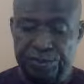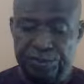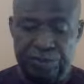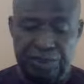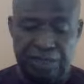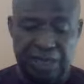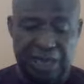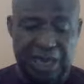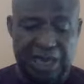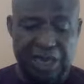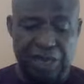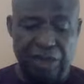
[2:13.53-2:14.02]

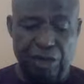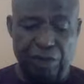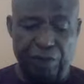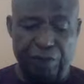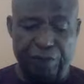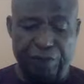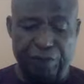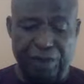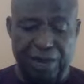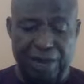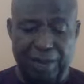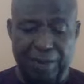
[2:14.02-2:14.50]
and your
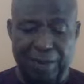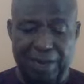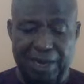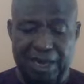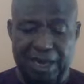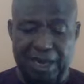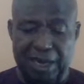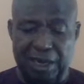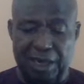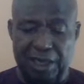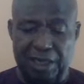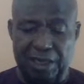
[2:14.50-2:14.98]

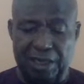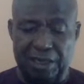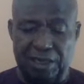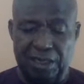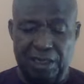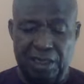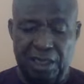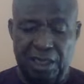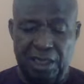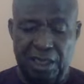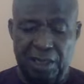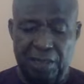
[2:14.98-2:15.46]
family,
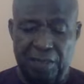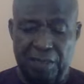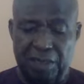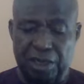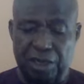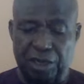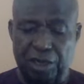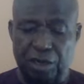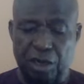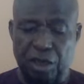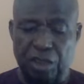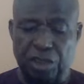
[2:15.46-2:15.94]

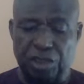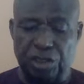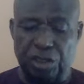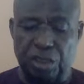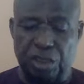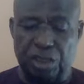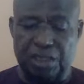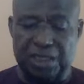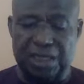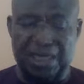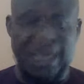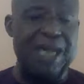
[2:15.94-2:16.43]
because
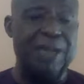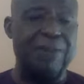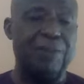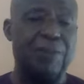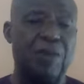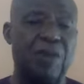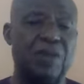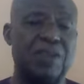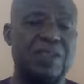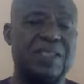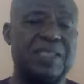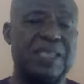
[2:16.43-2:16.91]
your time
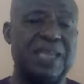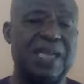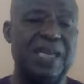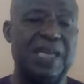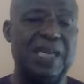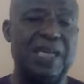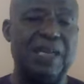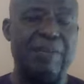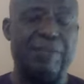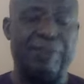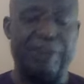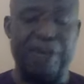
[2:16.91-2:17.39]
of
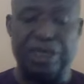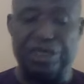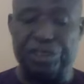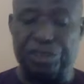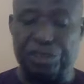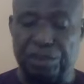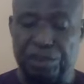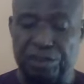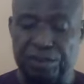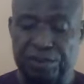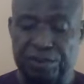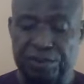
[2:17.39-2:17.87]

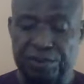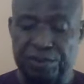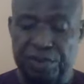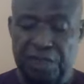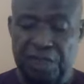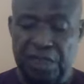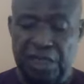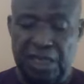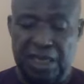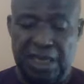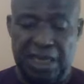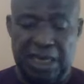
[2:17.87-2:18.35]
celebration
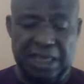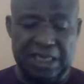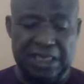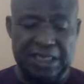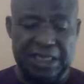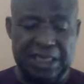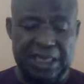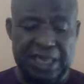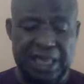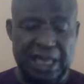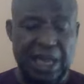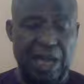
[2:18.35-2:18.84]
is
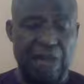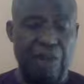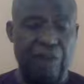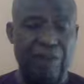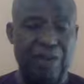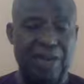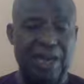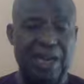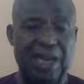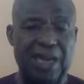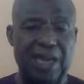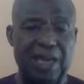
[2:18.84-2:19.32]
now
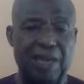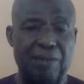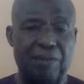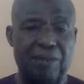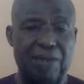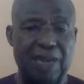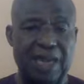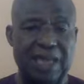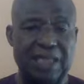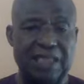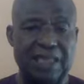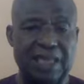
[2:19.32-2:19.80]
in the
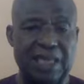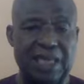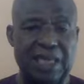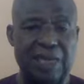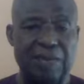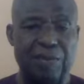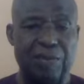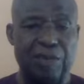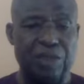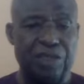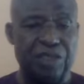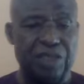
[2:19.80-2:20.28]
mighty name
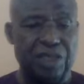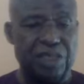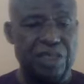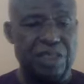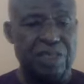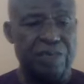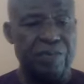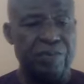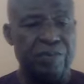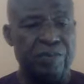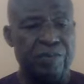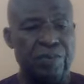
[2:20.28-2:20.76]
of just
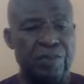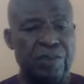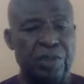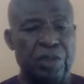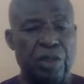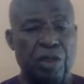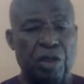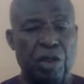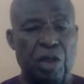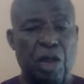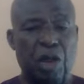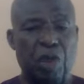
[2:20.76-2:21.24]

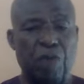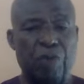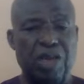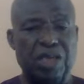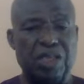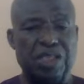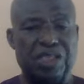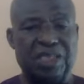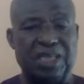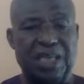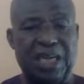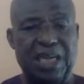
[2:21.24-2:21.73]
God will
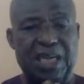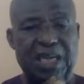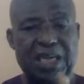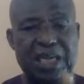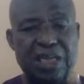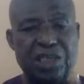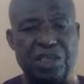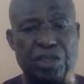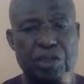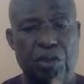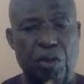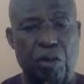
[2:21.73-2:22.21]
shine
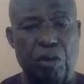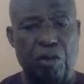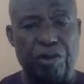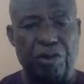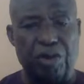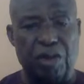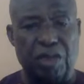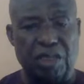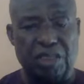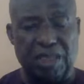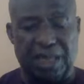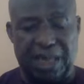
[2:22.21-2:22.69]
his
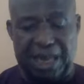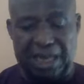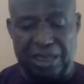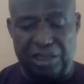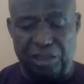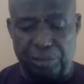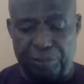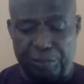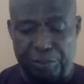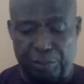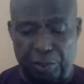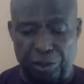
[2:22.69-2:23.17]
glorious light
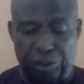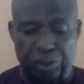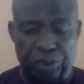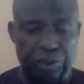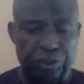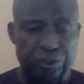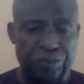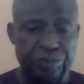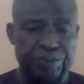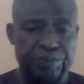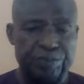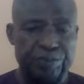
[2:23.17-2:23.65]
upon you